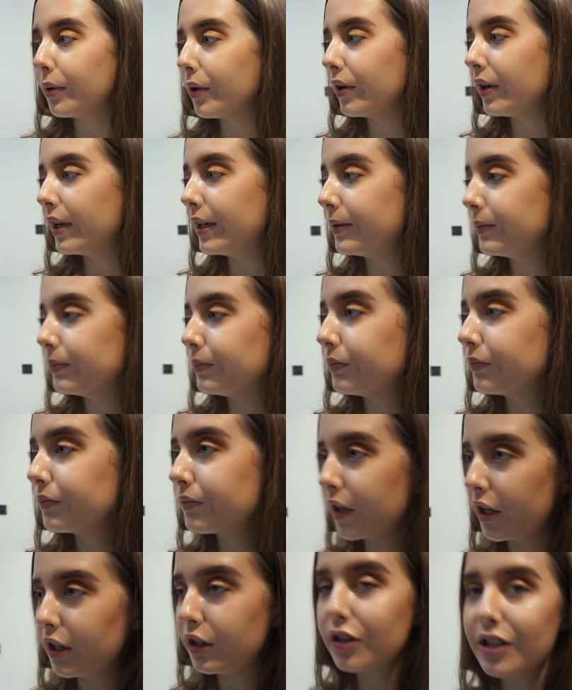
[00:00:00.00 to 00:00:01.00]
But are
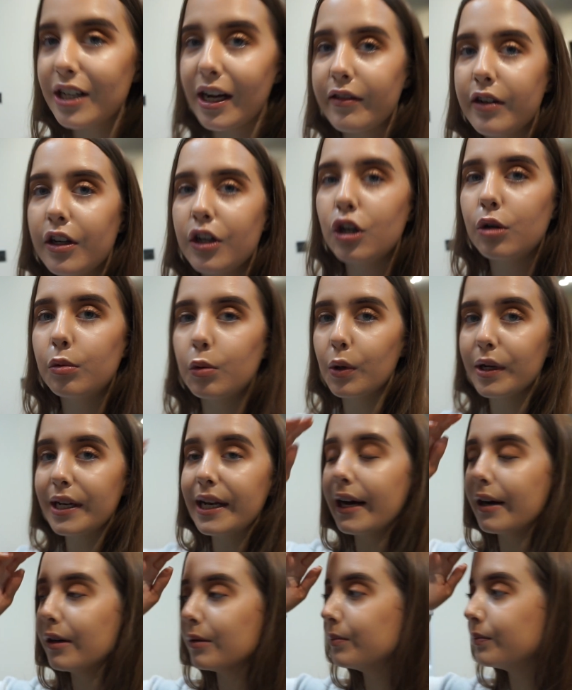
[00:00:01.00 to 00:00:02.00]
you just having a normal one
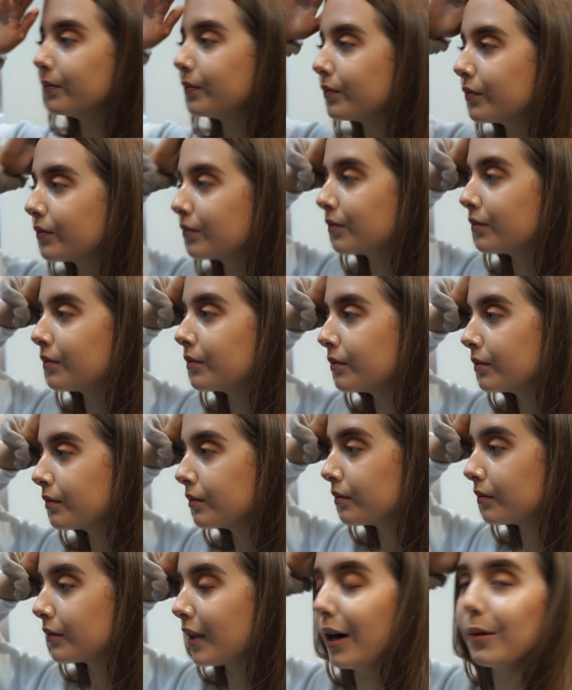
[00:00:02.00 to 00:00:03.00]
now?
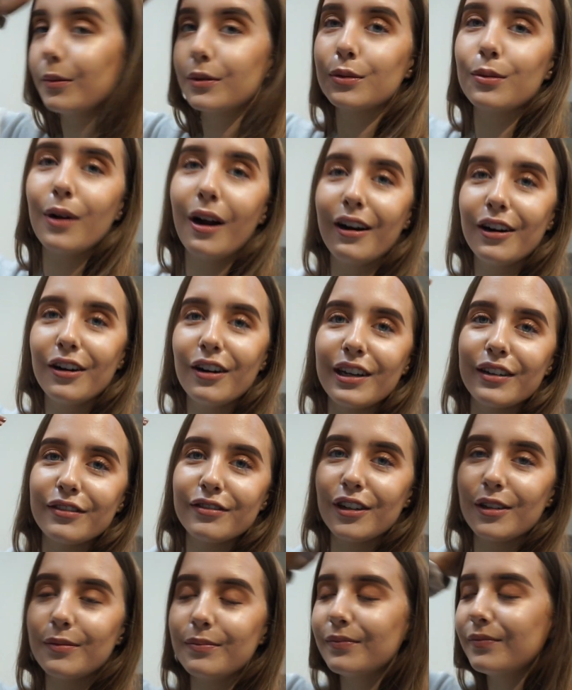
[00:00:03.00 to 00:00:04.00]
That was where I got it
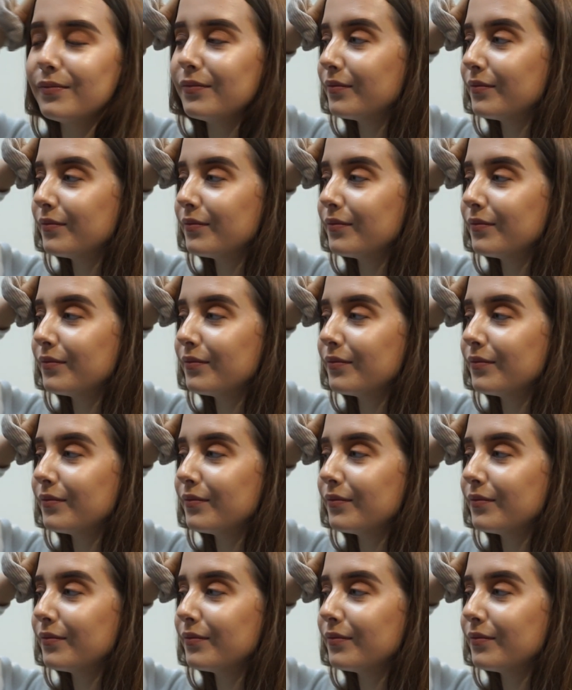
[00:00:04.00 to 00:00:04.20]
from.